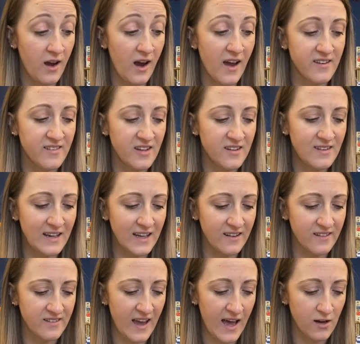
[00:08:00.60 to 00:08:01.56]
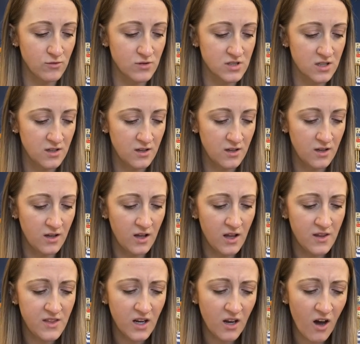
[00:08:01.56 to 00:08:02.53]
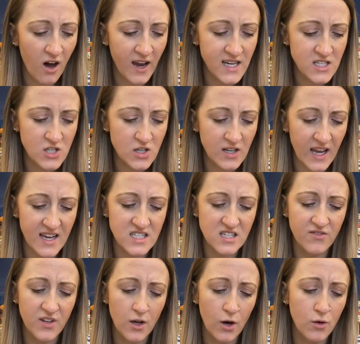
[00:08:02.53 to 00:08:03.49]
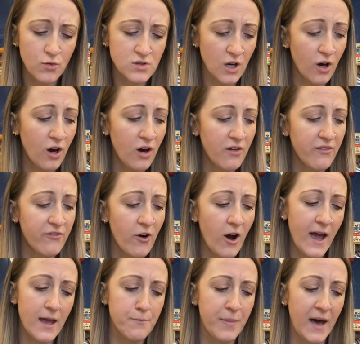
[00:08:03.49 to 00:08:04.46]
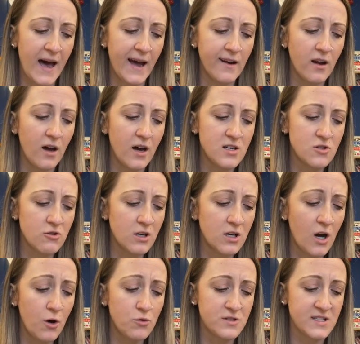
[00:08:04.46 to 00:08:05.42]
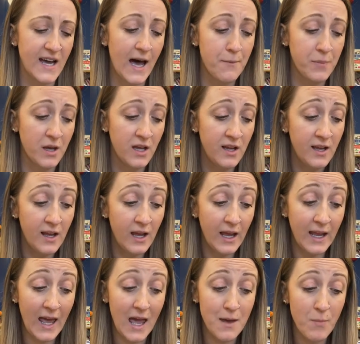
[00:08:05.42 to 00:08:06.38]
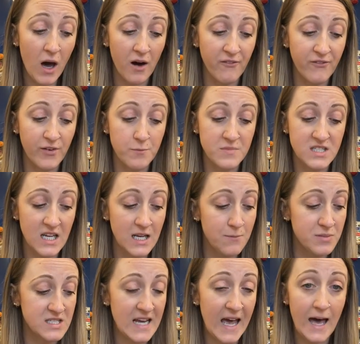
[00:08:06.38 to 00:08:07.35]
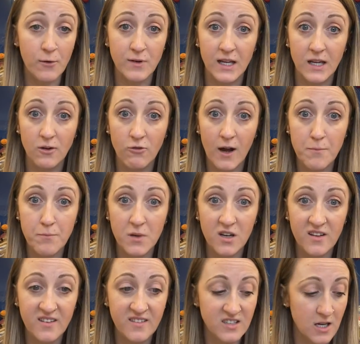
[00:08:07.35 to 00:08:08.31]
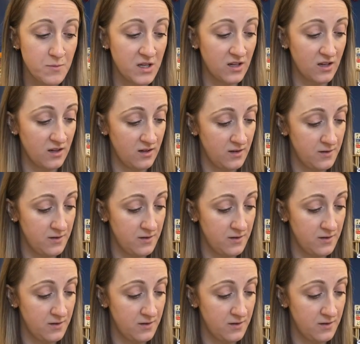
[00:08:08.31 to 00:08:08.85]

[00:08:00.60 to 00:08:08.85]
A sizzling sound, the kind you get if you hold a hot frying pan under a coal tap, came up from deep down in Grandma's stomach.